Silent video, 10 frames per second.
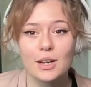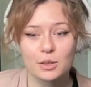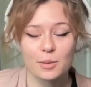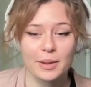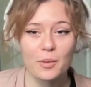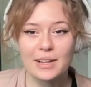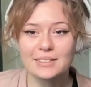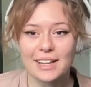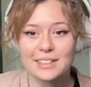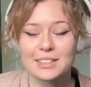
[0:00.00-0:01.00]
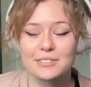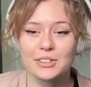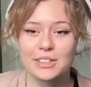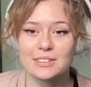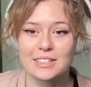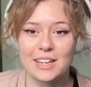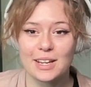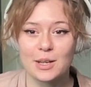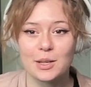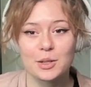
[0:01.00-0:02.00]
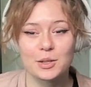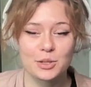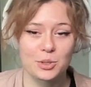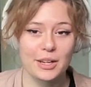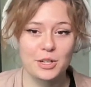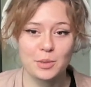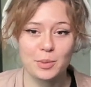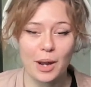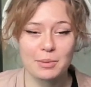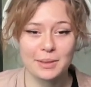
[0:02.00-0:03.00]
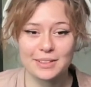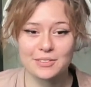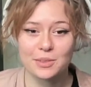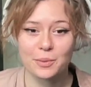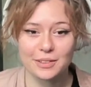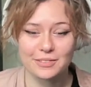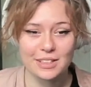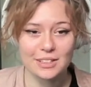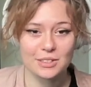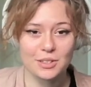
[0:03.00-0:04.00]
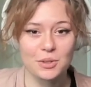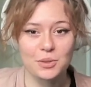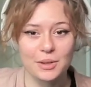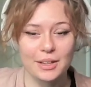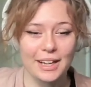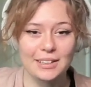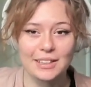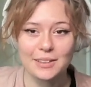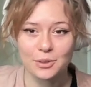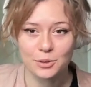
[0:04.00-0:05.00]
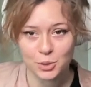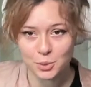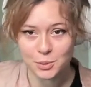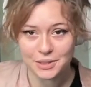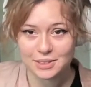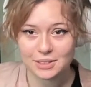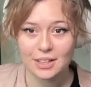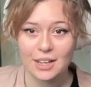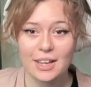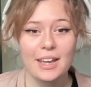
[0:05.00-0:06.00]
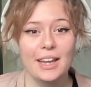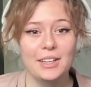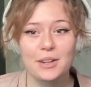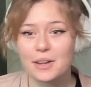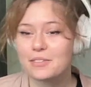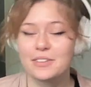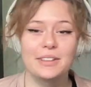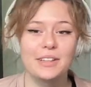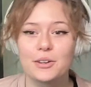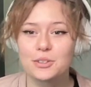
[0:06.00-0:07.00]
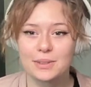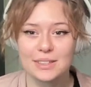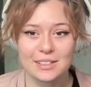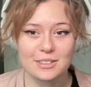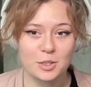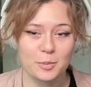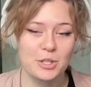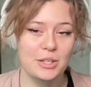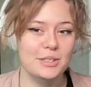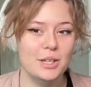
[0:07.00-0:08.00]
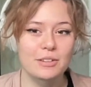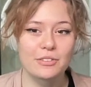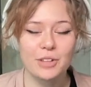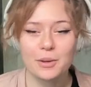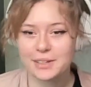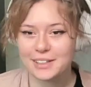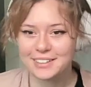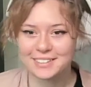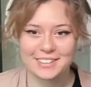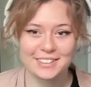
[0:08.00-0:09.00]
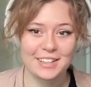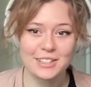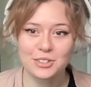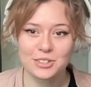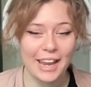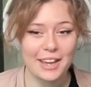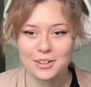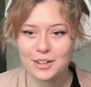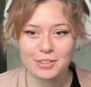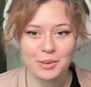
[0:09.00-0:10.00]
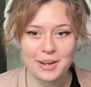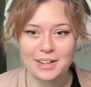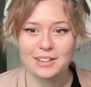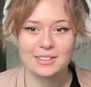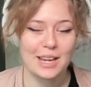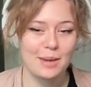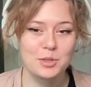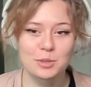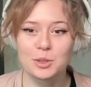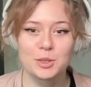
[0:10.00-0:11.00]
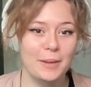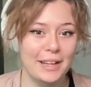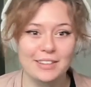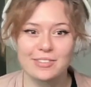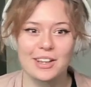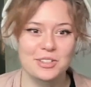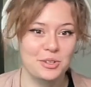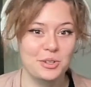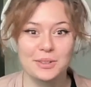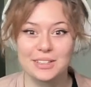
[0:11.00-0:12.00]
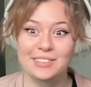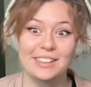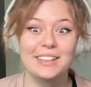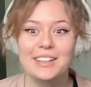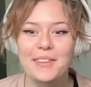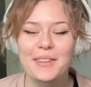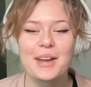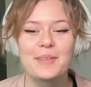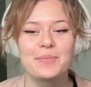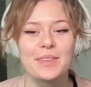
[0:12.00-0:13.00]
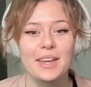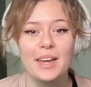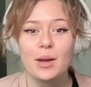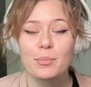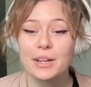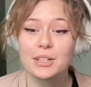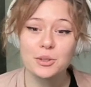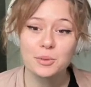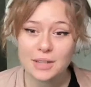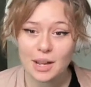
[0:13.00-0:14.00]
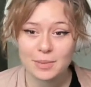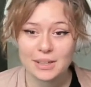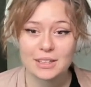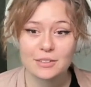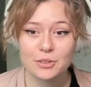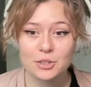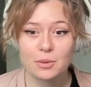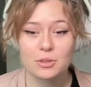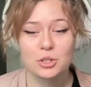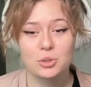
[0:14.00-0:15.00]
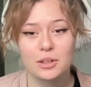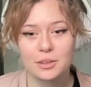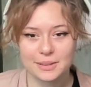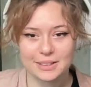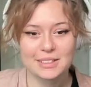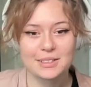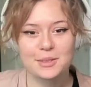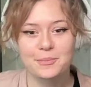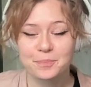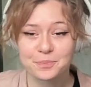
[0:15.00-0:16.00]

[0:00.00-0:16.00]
So I'll make a wild guess. If you're here today, your strategy probably lives in one of these two handy little tools. You know how the feeling goes with these. The spreadsheets are overflowing, the slides are scattered everywhere, tabs are multiplying faster, you could even click on them. But you would not be the first ones to struggle with this.